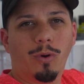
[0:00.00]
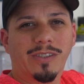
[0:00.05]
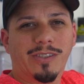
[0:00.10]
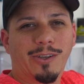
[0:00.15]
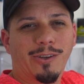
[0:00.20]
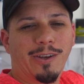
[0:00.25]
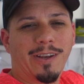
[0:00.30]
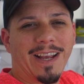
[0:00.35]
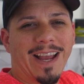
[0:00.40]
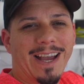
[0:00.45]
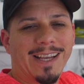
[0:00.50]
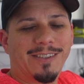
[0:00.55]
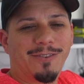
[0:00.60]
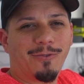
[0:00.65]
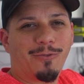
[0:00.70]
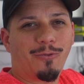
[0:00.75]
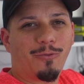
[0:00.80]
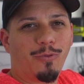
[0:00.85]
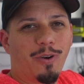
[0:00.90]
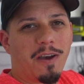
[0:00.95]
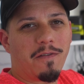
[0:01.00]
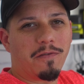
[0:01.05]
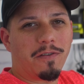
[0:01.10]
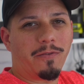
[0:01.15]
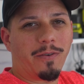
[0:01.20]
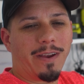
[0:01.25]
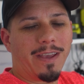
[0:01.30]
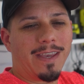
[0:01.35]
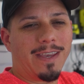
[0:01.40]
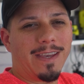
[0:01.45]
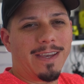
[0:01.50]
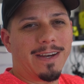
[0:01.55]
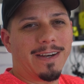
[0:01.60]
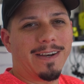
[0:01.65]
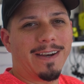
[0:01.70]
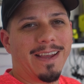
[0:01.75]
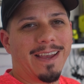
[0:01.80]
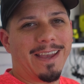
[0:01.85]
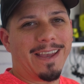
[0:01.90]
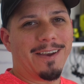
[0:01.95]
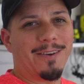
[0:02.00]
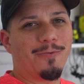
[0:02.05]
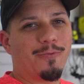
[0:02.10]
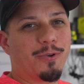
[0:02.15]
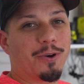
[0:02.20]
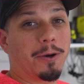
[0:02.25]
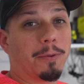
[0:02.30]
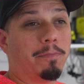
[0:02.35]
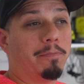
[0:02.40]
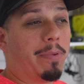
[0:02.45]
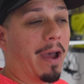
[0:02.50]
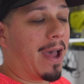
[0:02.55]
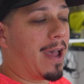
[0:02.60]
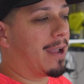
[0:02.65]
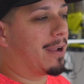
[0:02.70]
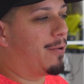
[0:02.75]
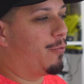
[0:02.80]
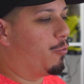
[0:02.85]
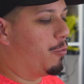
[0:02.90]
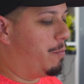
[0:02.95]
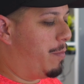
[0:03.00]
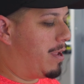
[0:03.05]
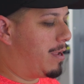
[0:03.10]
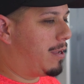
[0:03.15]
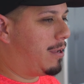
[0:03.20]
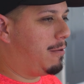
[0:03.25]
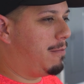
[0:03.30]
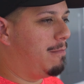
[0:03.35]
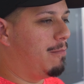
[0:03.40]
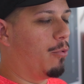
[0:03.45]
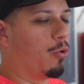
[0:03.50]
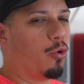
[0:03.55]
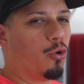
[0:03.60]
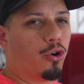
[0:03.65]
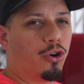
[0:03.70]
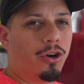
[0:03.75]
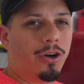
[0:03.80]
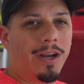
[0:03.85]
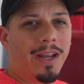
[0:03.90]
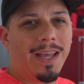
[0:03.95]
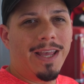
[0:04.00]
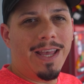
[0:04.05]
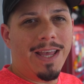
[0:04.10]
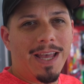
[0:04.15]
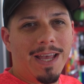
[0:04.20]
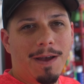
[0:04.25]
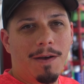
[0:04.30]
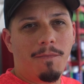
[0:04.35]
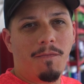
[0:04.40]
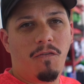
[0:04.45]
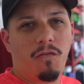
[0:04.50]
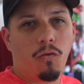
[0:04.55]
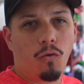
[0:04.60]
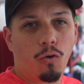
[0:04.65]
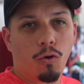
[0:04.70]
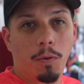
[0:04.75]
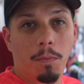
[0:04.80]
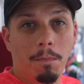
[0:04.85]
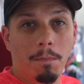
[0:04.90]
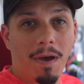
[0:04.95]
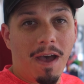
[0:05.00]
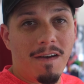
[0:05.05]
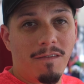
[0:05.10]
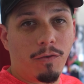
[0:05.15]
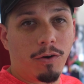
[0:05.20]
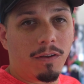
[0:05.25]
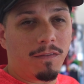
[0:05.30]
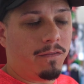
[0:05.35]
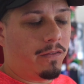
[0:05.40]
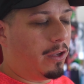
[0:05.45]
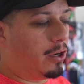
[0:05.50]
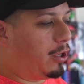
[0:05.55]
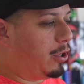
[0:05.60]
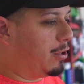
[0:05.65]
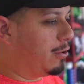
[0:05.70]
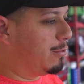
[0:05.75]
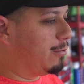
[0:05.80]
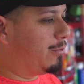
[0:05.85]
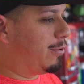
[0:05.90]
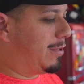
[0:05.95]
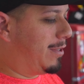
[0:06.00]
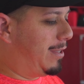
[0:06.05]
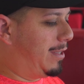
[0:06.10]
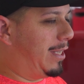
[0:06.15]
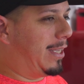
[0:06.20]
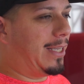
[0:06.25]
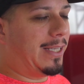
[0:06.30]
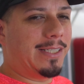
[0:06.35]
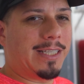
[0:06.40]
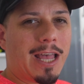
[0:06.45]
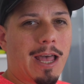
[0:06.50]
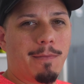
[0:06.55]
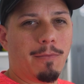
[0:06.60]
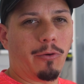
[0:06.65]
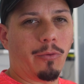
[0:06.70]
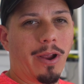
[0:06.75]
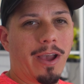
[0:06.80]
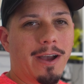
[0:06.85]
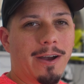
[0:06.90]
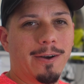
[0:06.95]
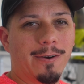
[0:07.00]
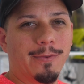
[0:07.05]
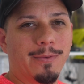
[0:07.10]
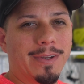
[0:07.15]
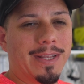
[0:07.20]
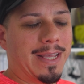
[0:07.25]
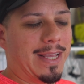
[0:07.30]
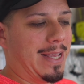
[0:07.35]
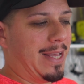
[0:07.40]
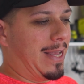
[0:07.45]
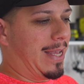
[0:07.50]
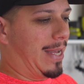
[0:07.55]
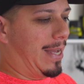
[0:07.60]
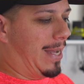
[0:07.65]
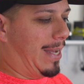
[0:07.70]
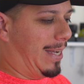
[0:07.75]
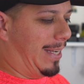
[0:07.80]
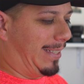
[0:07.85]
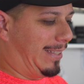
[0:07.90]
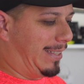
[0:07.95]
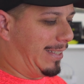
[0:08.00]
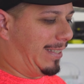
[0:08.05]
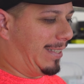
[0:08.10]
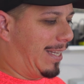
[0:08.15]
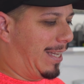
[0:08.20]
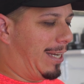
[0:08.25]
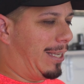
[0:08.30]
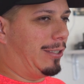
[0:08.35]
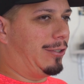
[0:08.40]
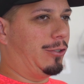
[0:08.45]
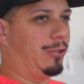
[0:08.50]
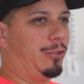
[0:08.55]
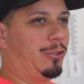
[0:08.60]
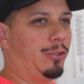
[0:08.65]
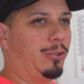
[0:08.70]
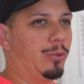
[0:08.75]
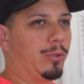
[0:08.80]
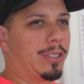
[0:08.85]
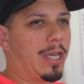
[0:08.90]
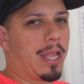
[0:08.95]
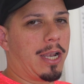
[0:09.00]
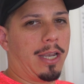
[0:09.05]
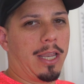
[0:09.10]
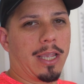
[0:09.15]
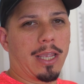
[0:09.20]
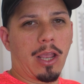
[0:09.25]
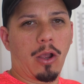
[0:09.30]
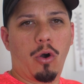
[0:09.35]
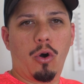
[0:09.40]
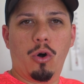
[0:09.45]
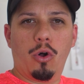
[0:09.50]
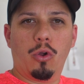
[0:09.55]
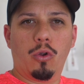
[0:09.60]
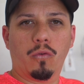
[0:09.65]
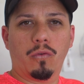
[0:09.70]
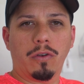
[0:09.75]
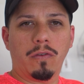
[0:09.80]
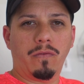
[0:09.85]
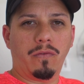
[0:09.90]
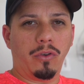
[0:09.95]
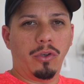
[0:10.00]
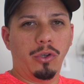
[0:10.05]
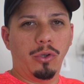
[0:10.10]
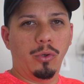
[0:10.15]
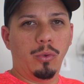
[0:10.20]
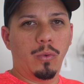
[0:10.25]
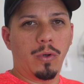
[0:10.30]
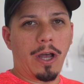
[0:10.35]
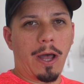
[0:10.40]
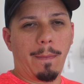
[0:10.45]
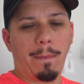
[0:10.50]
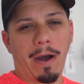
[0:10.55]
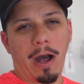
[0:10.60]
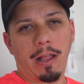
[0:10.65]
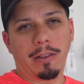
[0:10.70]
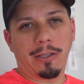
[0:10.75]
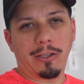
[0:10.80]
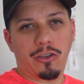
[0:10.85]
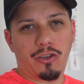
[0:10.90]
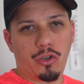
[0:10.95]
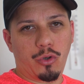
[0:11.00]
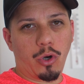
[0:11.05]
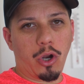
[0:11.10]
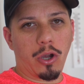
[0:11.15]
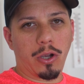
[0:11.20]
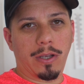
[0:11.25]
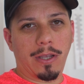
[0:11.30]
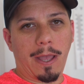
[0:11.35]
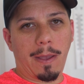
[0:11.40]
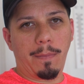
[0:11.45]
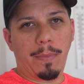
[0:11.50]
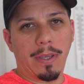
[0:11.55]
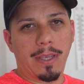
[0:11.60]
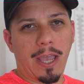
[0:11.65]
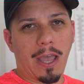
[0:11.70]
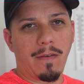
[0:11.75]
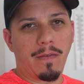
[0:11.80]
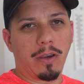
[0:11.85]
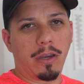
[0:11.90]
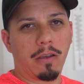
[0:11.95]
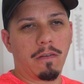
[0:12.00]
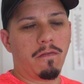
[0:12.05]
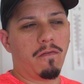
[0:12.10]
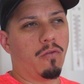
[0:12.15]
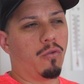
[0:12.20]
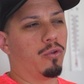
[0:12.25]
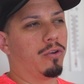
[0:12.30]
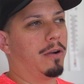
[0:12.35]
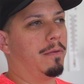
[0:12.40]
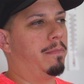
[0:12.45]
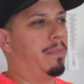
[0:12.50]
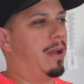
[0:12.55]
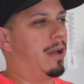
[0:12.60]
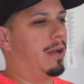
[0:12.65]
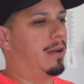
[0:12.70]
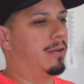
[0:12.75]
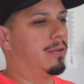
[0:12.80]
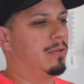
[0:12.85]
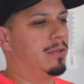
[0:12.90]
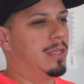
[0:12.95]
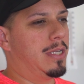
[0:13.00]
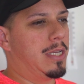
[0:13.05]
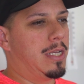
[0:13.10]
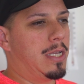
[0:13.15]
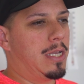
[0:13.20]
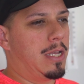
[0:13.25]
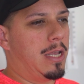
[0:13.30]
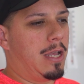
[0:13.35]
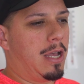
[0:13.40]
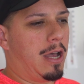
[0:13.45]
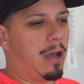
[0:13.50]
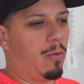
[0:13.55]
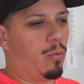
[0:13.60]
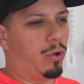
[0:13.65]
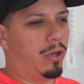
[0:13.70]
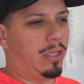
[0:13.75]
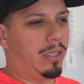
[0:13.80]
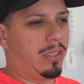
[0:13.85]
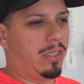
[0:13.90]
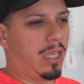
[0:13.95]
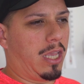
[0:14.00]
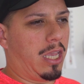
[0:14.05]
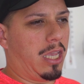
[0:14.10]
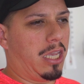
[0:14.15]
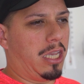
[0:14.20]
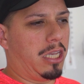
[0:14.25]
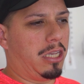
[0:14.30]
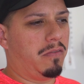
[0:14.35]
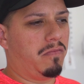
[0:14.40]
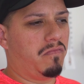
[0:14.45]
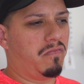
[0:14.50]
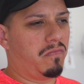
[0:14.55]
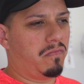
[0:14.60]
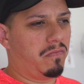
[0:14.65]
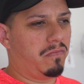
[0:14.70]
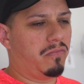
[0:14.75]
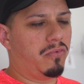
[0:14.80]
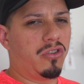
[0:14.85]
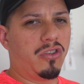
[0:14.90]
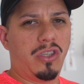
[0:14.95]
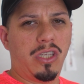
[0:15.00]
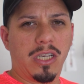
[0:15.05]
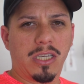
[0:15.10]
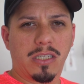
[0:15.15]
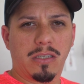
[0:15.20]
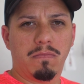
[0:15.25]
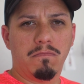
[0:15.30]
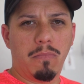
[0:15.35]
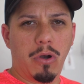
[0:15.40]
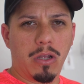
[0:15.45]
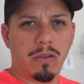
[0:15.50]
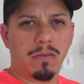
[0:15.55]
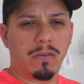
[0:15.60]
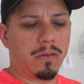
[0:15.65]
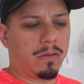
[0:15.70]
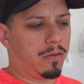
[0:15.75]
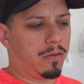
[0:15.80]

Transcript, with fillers: what's going on guys? Raffi right here and we're back. We're making more Ford Maverick videos this time around. I decided to do kind of like a whole review about the truck. I've been having it for about, I want to say six months,